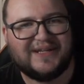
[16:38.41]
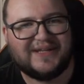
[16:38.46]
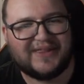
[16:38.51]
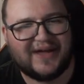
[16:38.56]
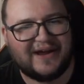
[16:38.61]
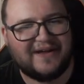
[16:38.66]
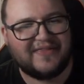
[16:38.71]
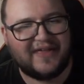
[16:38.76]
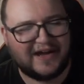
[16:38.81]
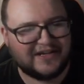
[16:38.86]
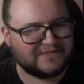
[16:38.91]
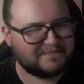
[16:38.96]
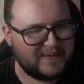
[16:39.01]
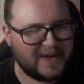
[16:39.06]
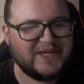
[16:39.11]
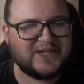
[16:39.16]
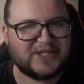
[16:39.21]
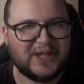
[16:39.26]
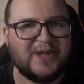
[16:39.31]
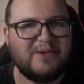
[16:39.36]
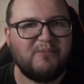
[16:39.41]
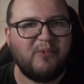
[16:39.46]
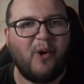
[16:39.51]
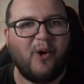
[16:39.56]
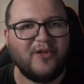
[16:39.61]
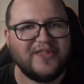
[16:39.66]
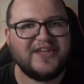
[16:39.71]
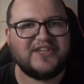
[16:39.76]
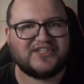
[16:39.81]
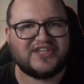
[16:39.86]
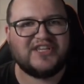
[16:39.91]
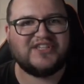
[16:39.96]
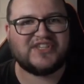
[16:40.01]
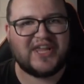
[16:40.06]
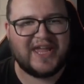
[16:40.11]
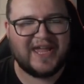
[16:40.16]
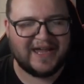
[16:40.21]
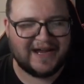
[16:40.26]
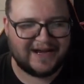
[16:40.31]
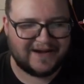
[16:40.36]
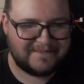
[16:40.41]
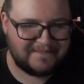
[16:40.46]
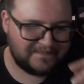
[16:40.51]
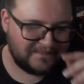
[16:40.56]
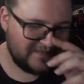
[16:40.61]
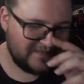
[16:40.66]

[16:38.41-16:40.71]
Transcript: That that's basically what this is here.